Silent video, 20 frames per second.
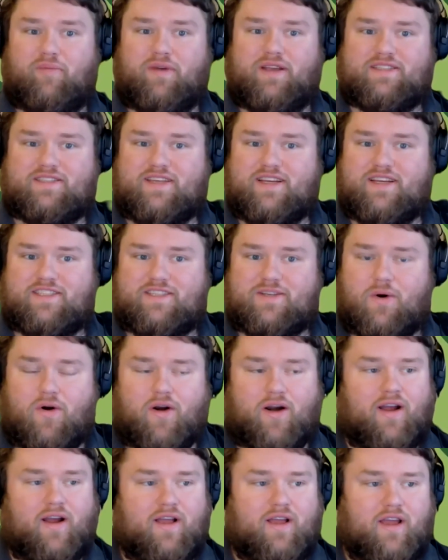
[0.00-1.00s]
business,
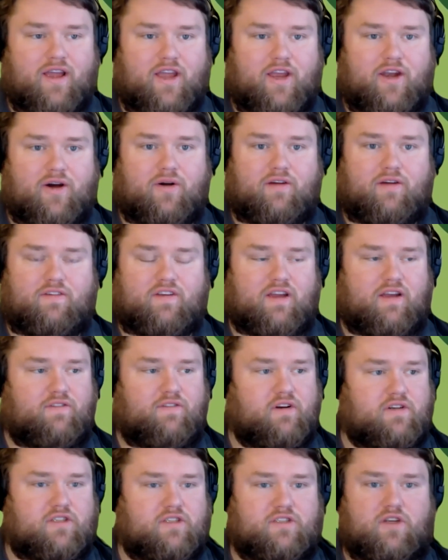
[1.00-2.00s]
or if
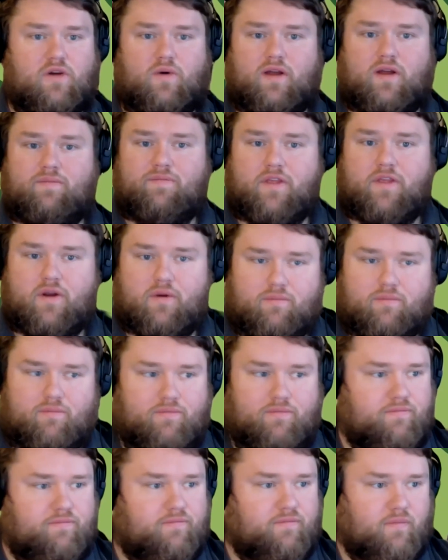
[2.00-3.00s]
you're just doing
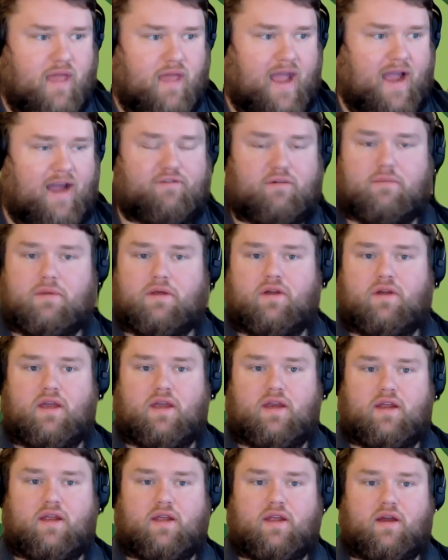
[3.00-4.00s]
half a
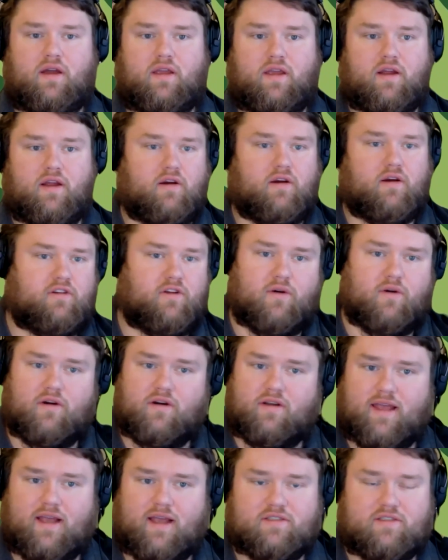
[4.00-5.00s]
million a year,
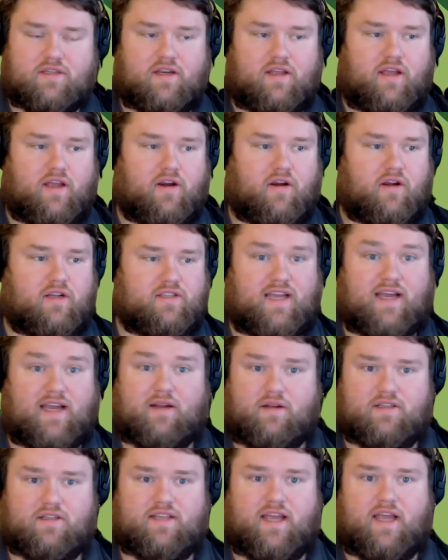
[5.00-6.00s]
200,000 a year, is
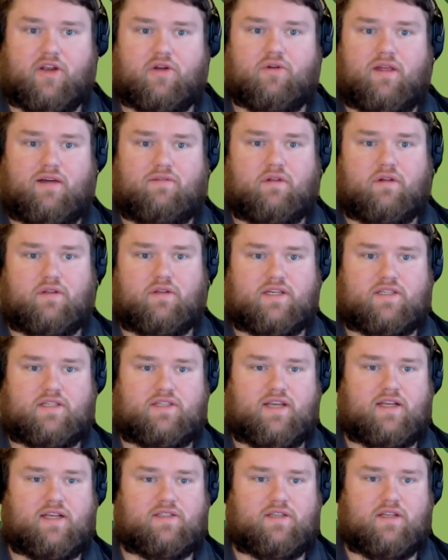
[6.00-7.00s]
that your level of
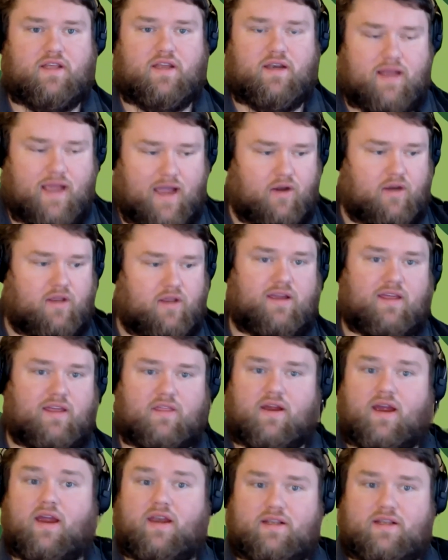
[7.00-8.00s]
success? And then how do you get
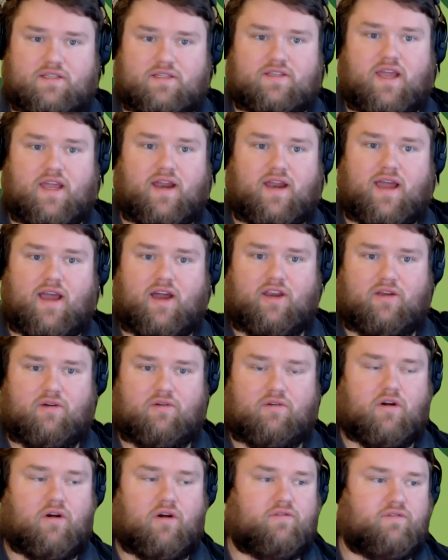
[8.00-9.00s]
there? How do you sustain it? How do
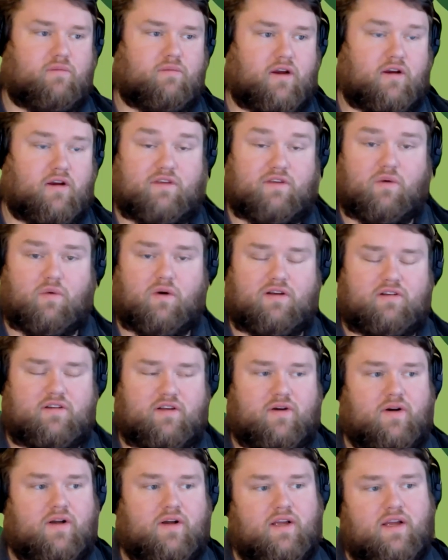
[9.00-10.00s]
you grow from there if you want
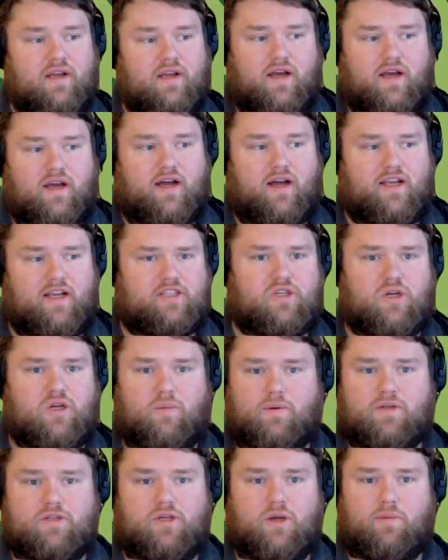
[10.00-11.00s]
to? It's
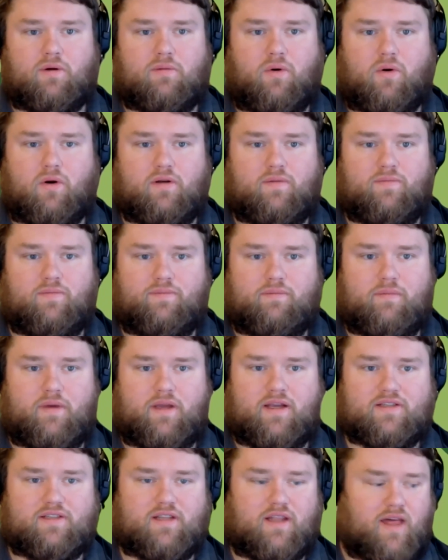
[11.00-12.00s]
super super important
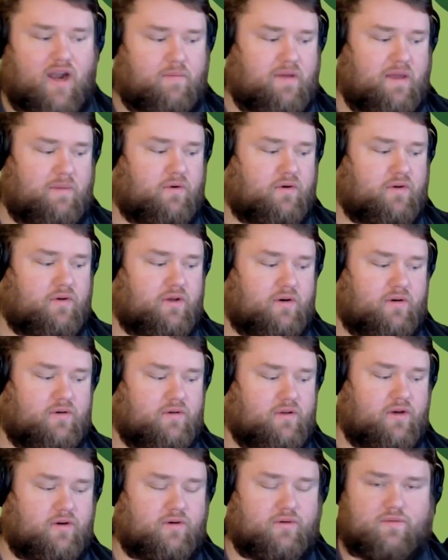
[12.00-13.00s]
because a lot of people
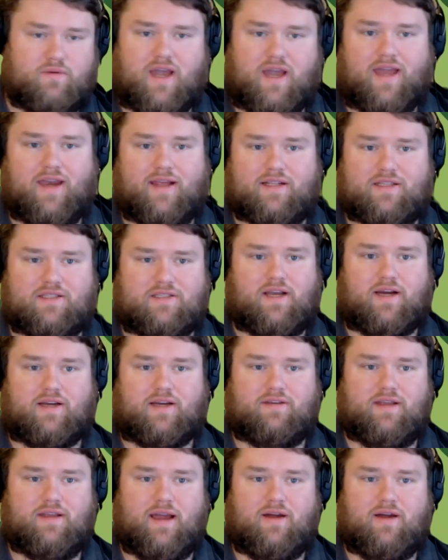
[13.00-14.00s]
you'll kind of get
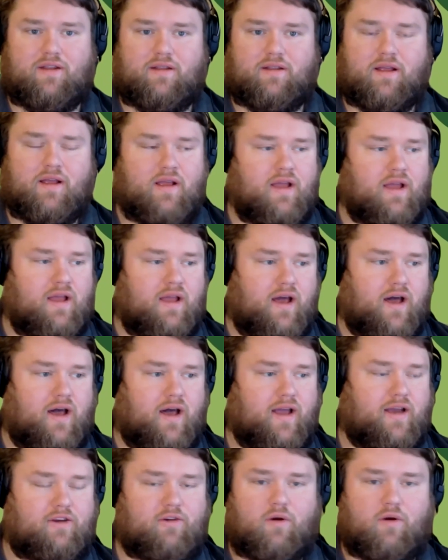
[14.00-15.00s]
sucked down
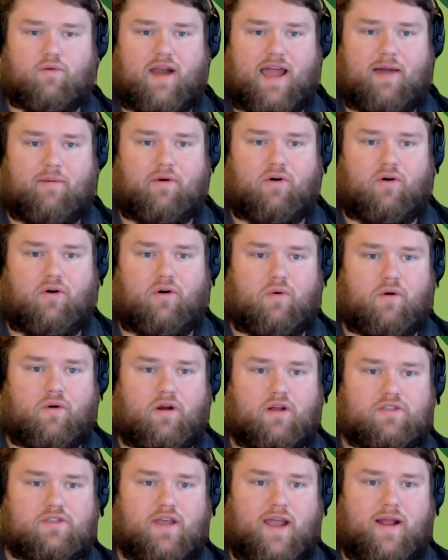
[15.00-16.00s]
into a rabbit hole
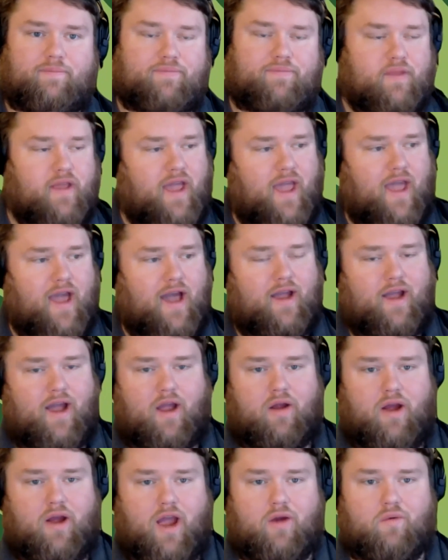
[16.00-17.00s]
where it's like,
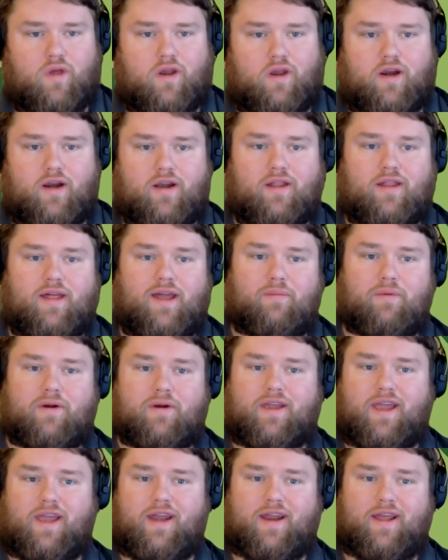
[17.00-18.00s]
yeah, I rented a
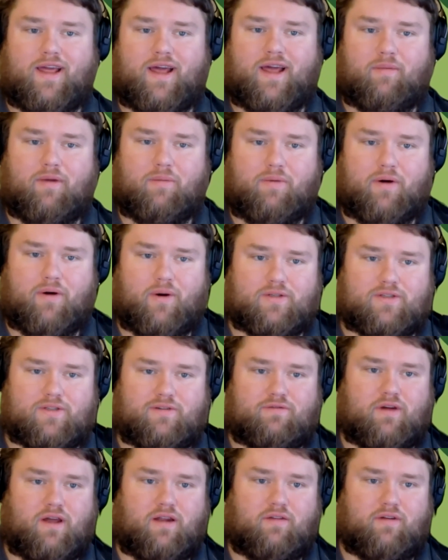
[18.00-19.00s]
Lamborghini. I'm going to pose
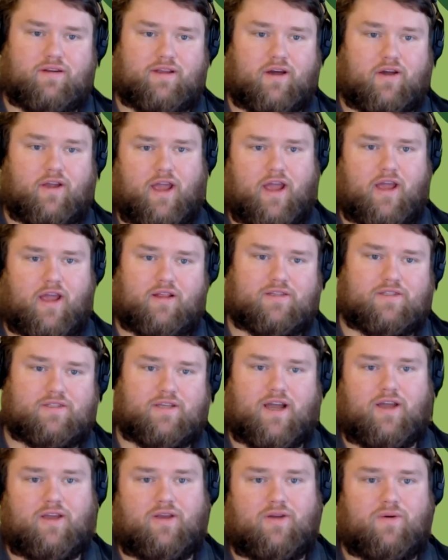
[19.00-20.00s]
in front of it and tell you, hey, this is
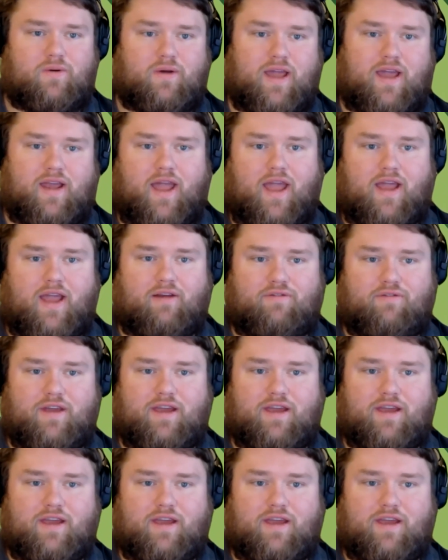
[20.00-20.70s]
how you hit 8